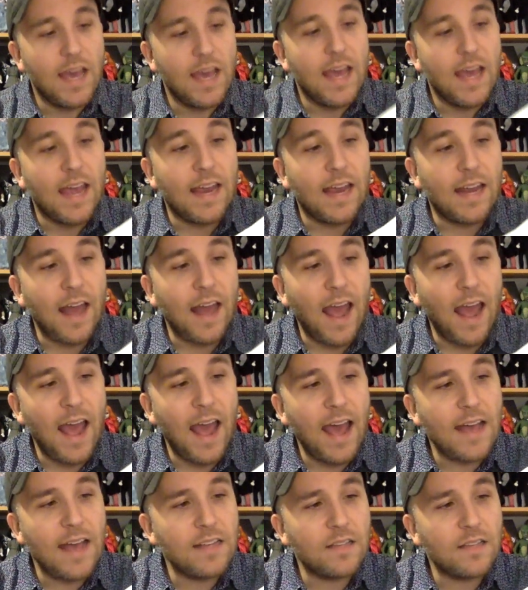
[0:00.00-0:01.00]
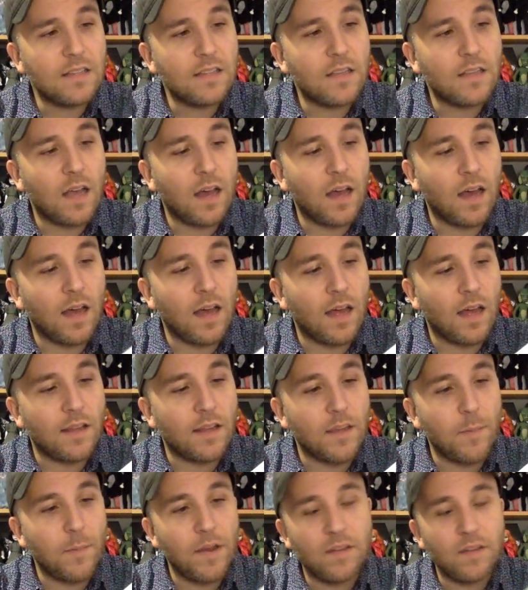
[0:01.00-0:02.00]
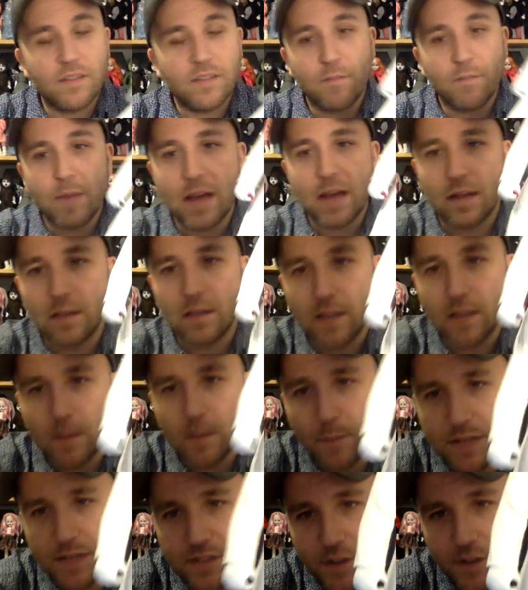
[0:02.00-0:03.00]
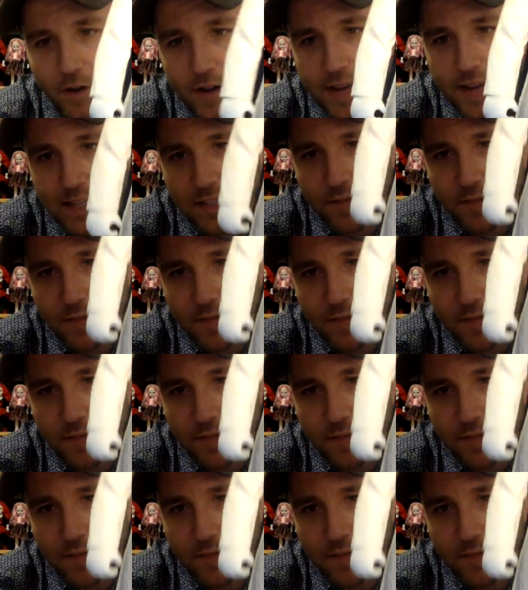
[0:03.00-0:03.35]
It has the appearance of being a little bit dirty.